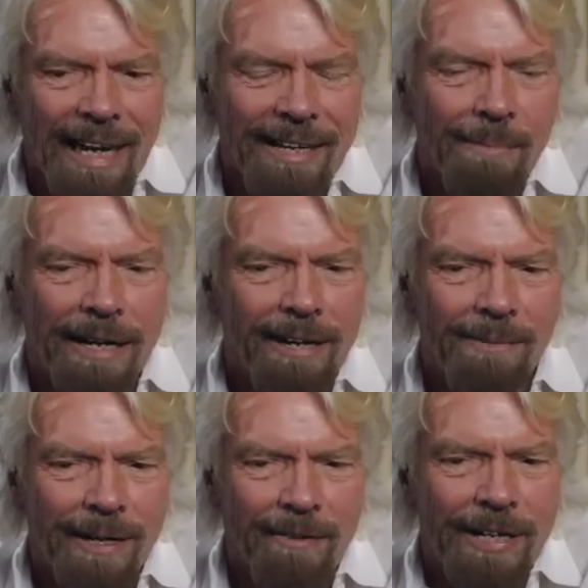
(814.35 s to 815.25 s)
I think
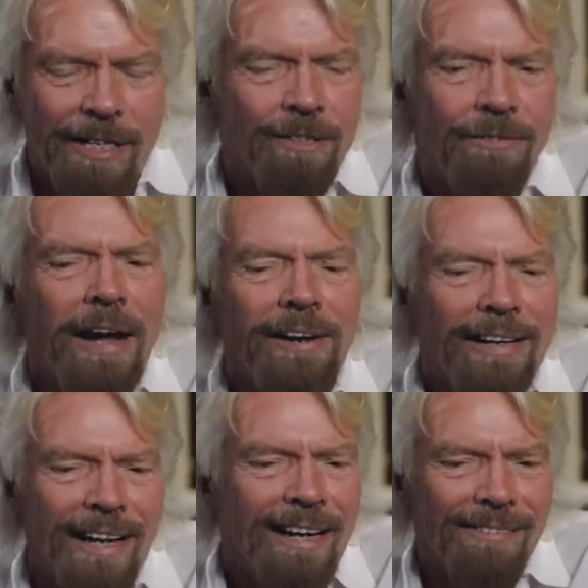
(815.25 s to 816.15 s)
my greatest fear
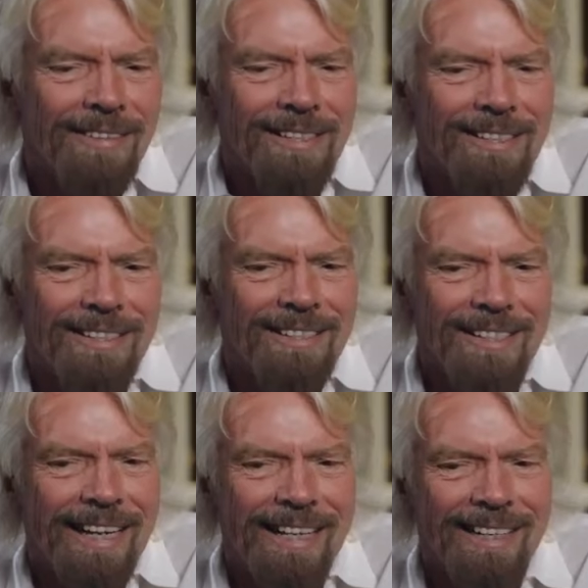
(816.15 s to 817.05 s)
in life is
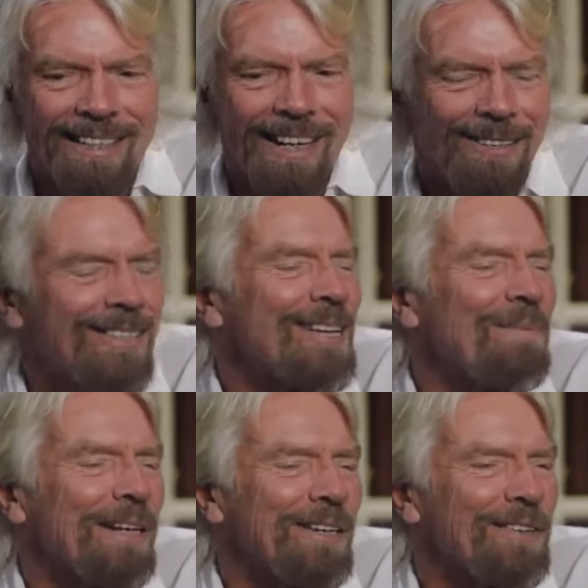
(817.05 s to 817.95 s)
saying no to
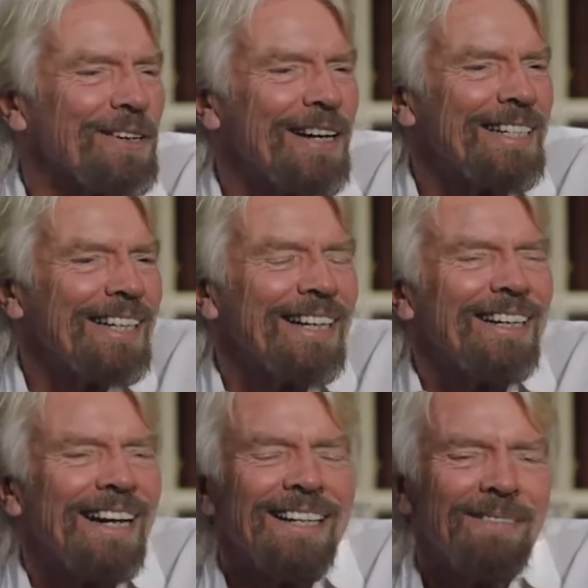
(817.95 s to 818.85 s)
something and regretting
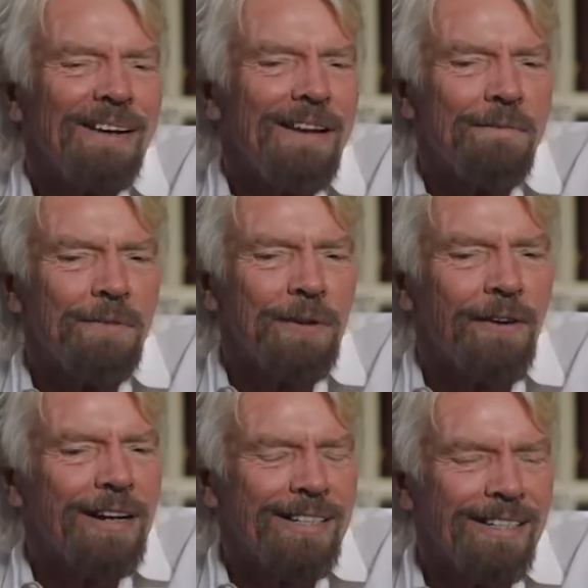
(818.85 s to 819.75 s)
it. I've never
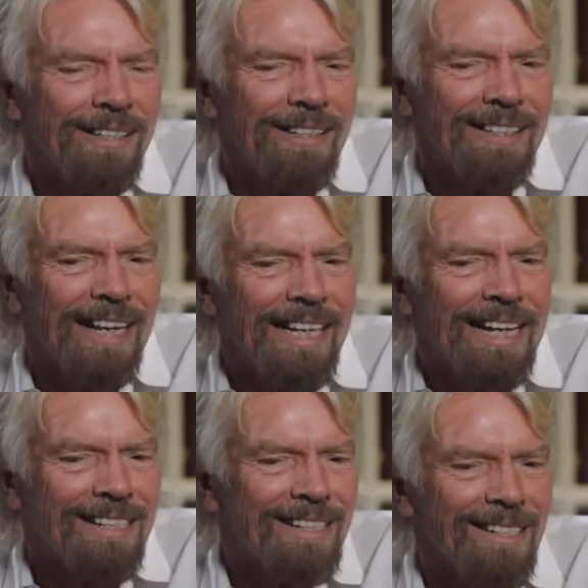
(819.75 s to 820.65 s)
regretted saying
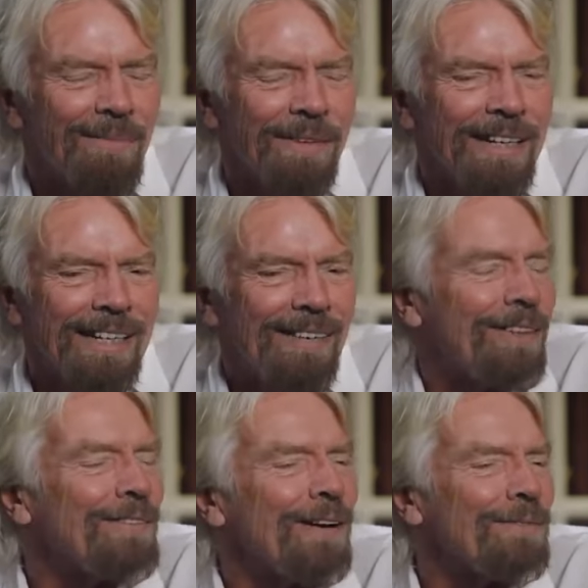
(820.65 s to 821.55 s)
yes to something,
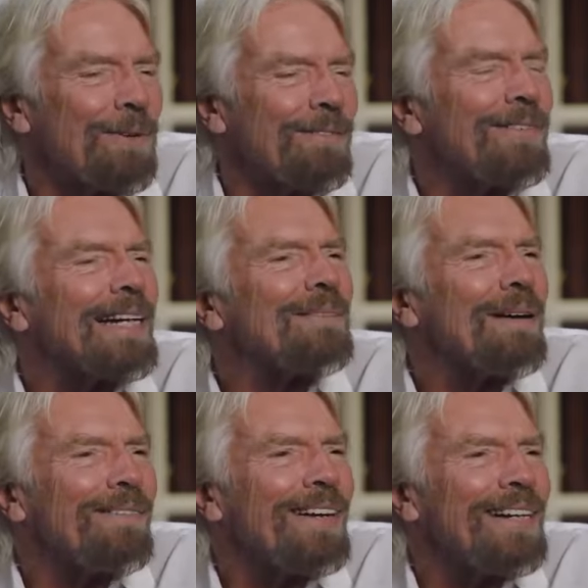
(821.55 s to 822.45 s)
even if I've fallen flat on
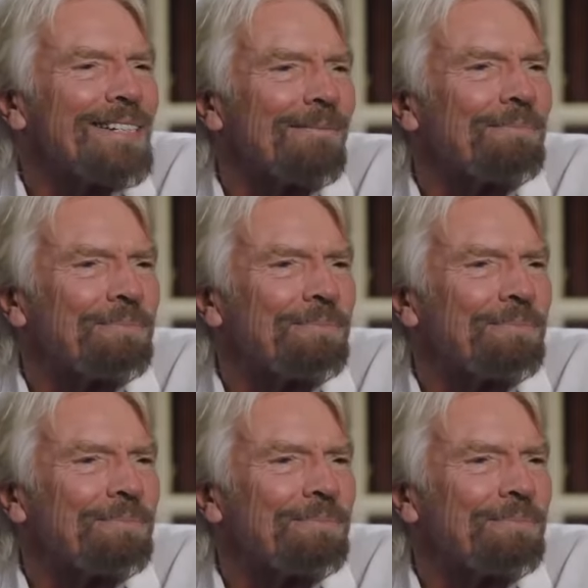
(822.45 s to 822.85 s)
my face.